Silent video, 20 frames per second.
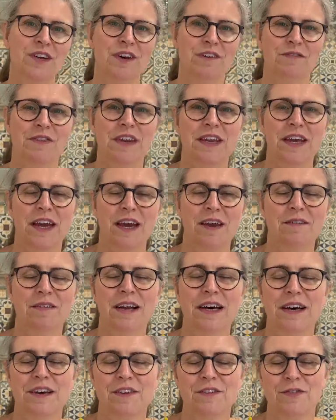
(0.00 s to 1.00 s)
our video
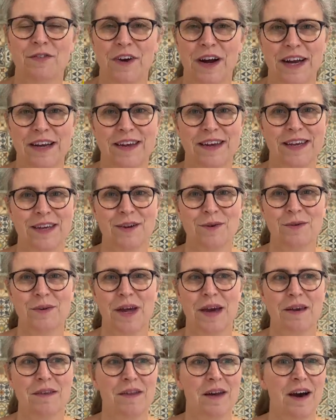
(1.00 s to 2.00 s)
last Friday, you'll
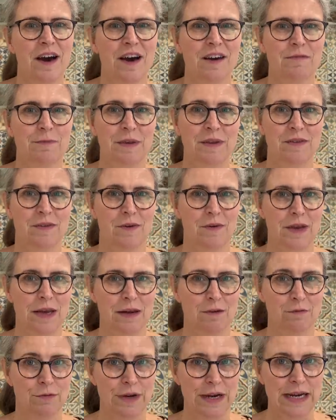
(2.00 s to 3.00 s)
know that I've been
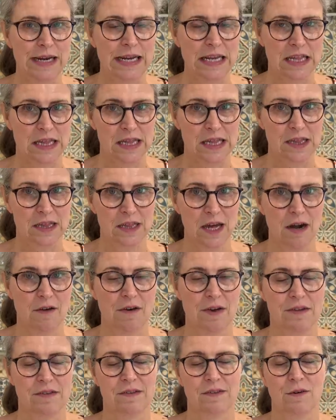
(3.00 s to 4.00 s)
doing really
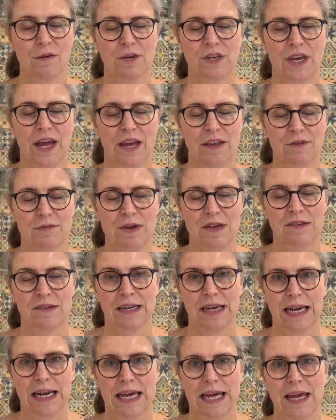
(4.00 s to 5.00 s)
thorough stock checks
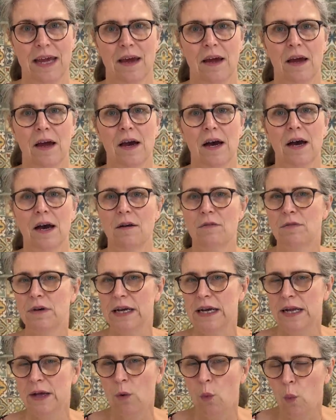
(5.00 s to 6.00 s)
recently. I'm
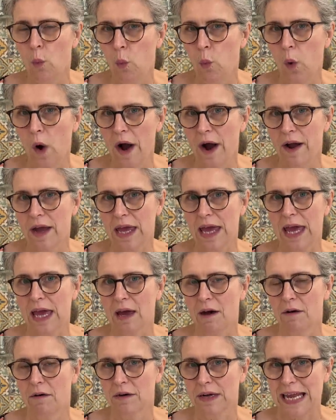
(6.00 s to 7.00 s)
really
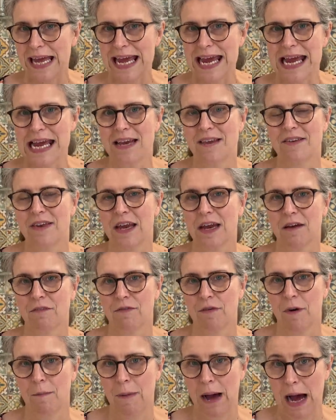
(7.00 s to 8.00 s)
working on eating
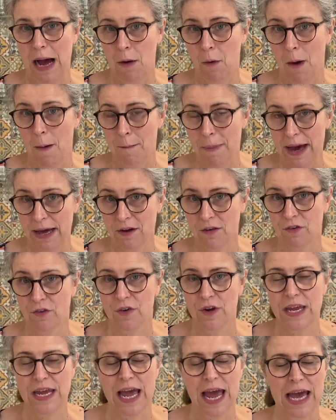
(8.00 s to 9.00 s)
from our
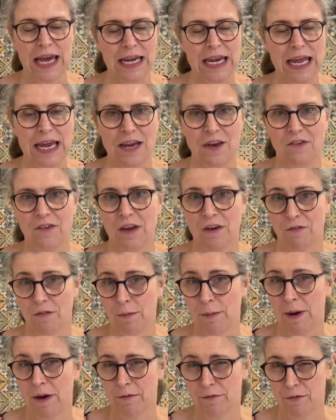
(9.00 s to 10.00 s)
pantry and eating
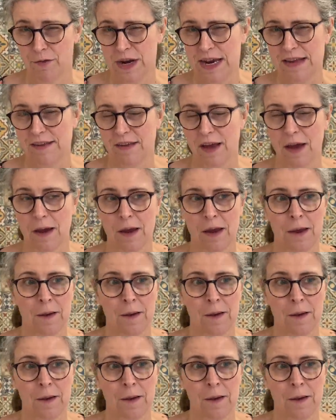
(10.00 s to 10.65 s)
from our freezer.